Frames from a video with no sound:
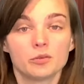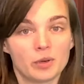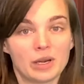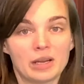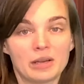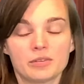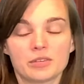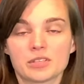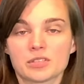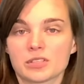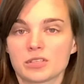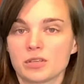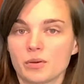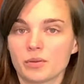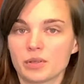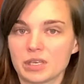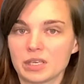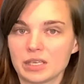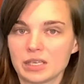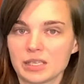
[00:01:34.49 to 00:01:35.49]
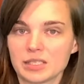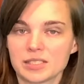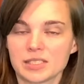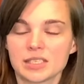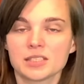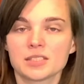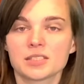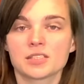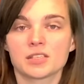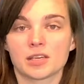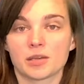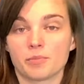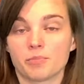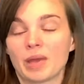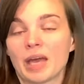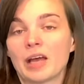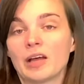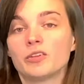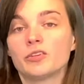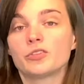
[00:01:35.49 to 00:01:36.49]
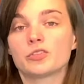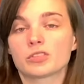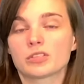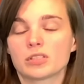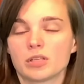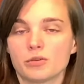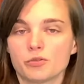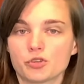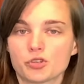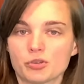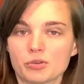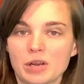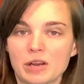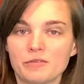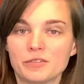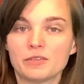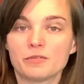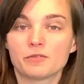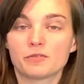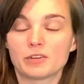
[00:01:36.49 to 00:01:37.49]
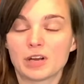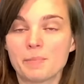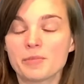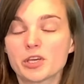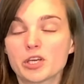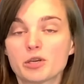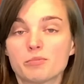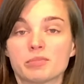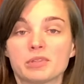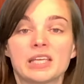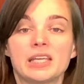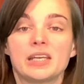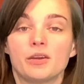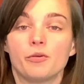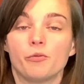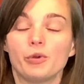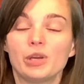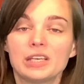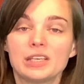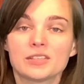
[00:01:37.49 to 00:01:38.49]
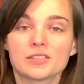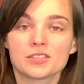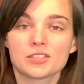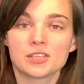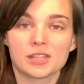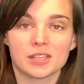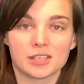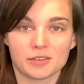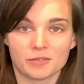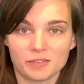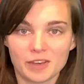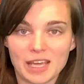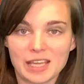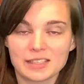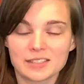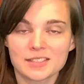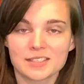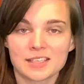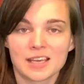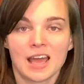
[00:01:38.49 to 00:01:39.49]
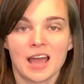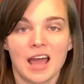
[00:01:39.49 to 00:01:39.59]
Crown doesn't know that it exists to compel disclosure of it from the complaining witness to the defense,